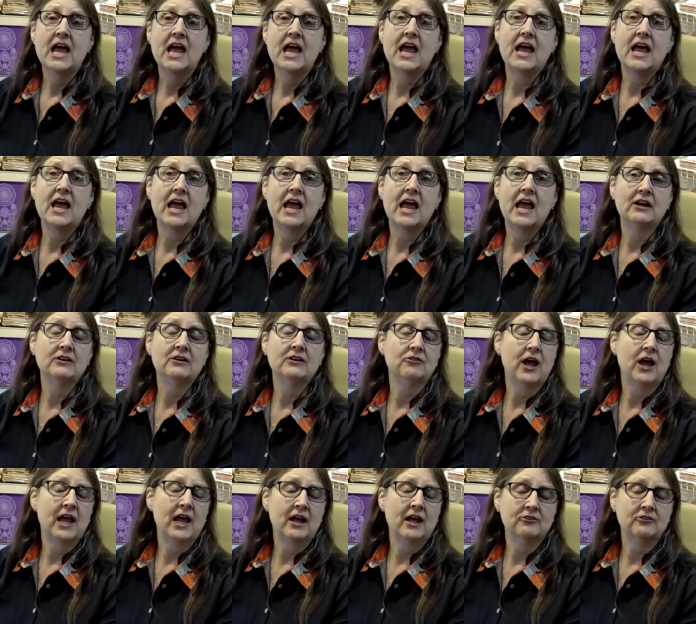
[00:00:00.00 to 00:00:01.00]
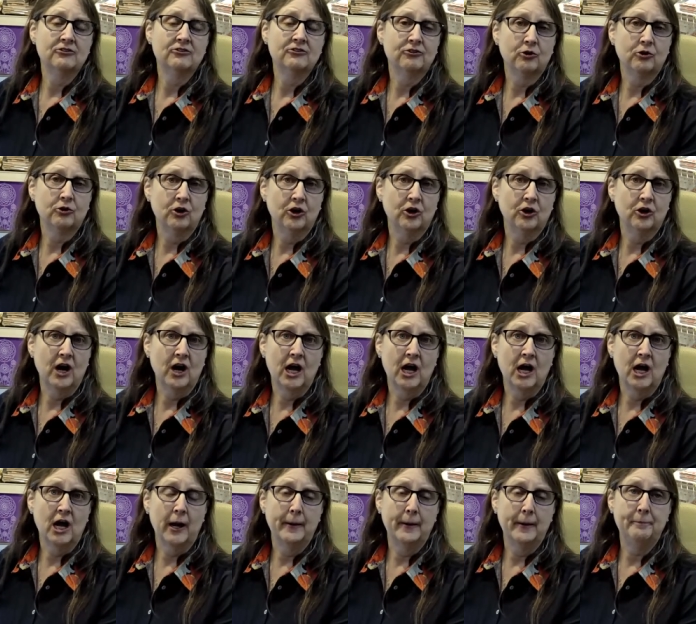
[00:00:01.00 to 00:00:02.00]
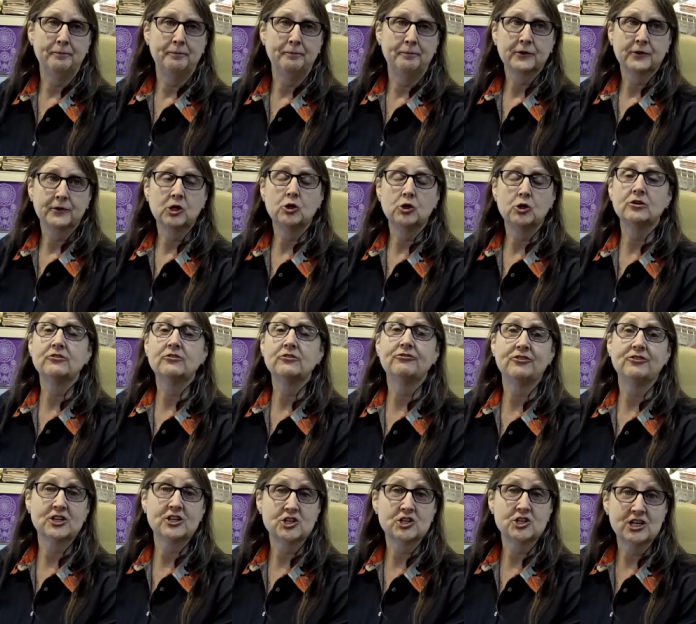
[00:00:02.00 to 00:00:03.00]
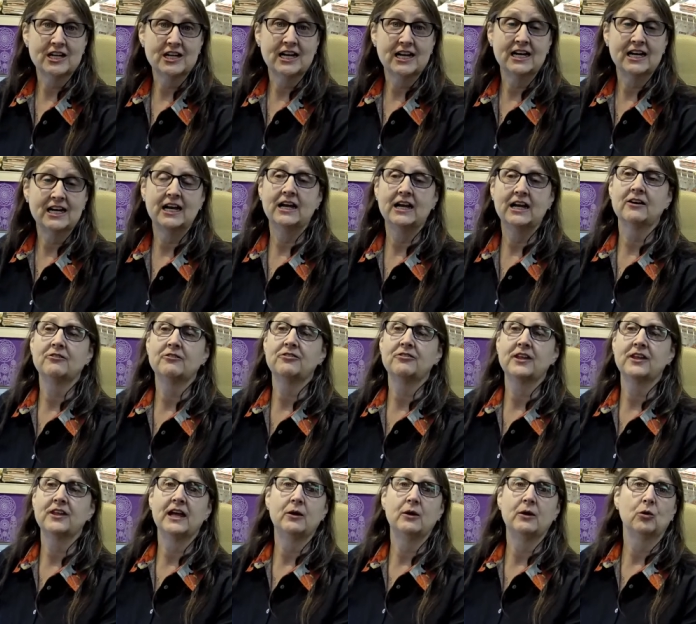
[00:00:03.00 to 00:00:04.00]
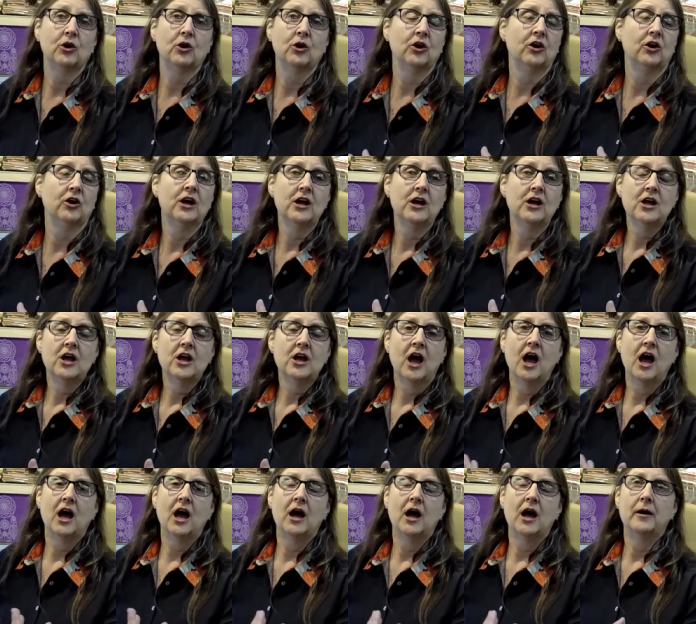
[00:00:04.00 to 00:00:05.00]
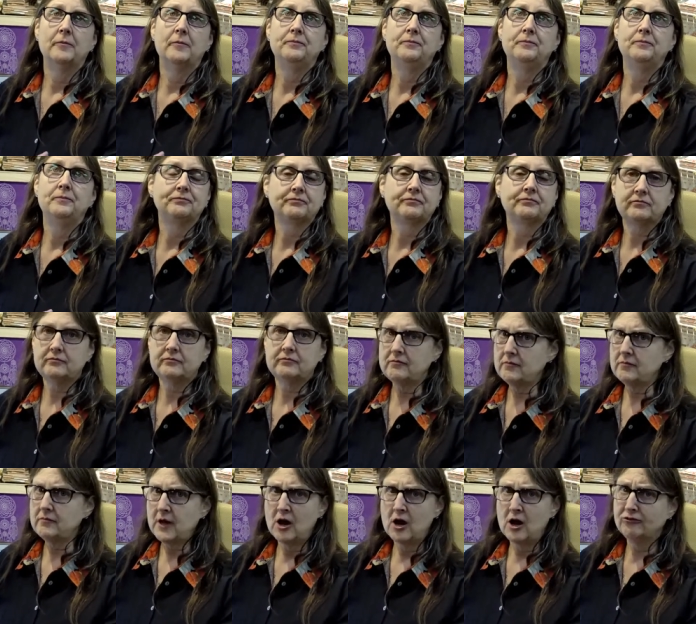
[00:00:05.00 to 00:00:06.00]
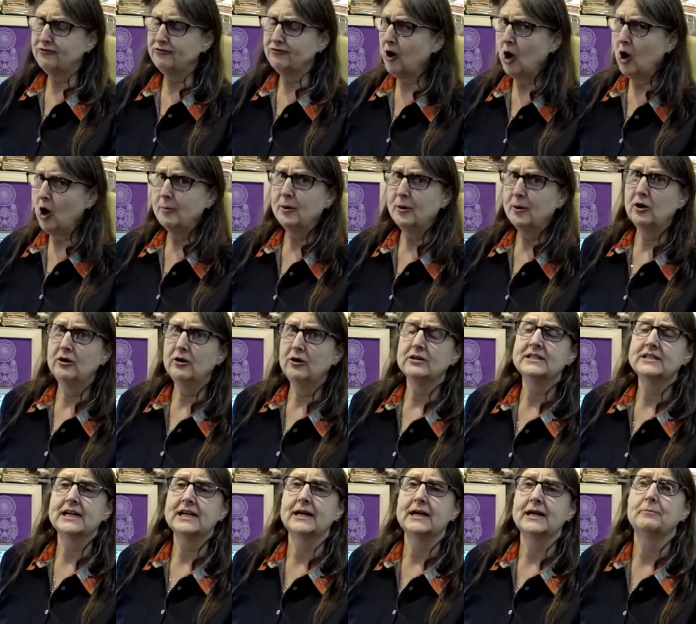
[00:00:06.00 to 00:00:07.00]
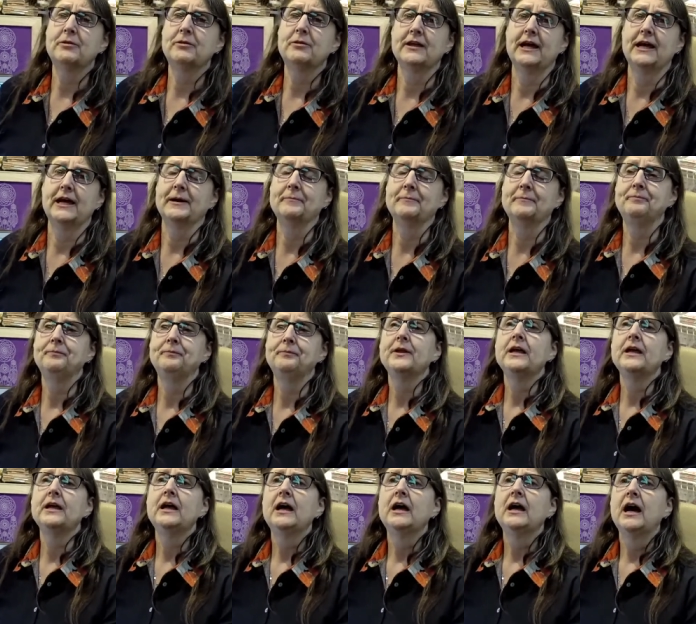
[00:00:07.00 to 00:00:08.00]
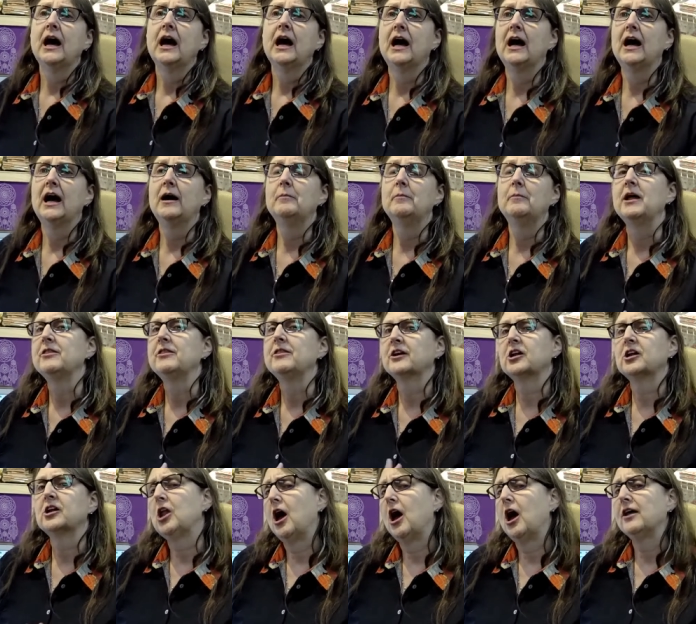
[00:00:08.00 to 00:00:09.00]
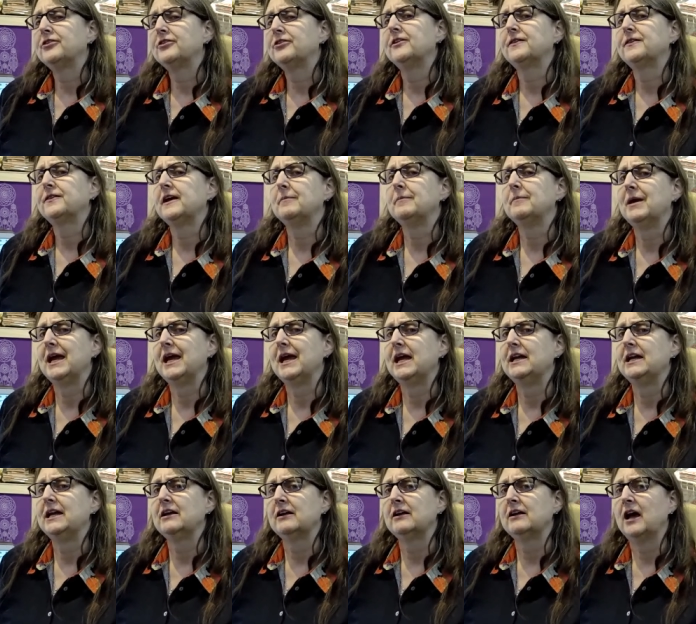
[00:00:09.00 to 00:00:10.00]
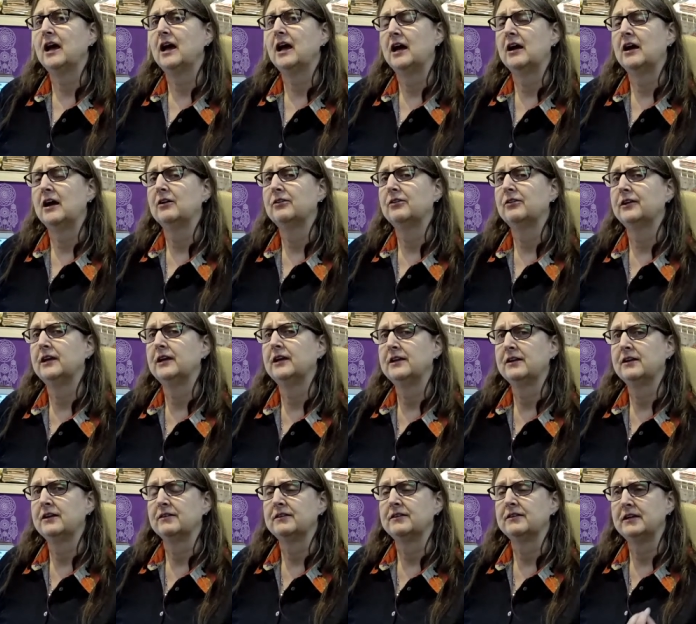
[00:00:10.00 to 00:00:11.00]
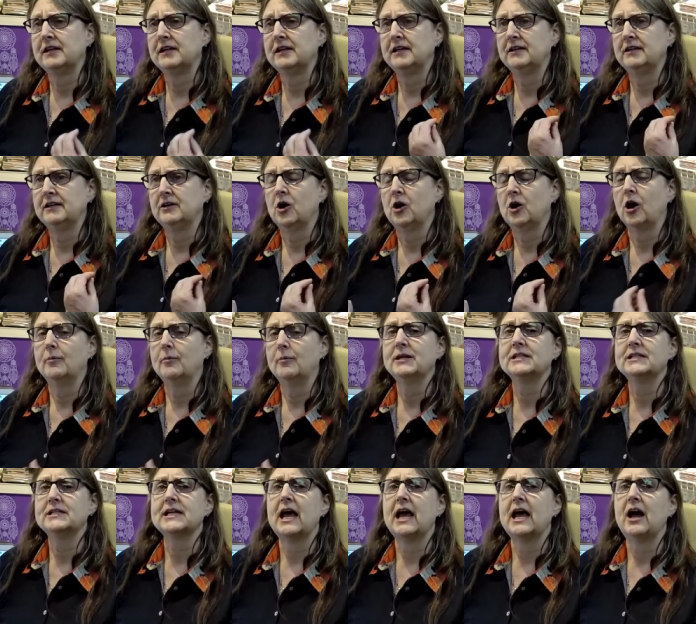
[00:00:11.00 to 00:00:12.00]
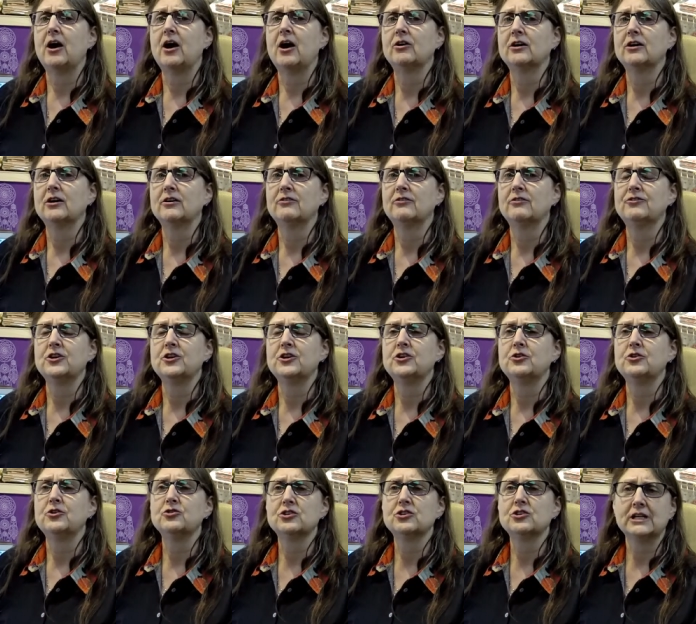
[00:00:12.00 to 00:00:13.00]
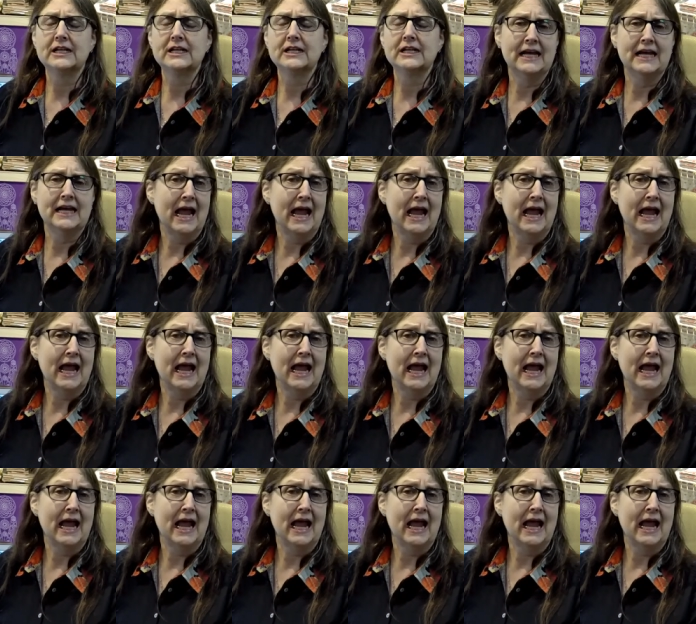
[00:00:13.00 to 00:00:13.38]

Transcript: and and for um, good fishing. If they were um, a farmer, same thing. Um, the cloth that they made uh, the the garments out of Usually they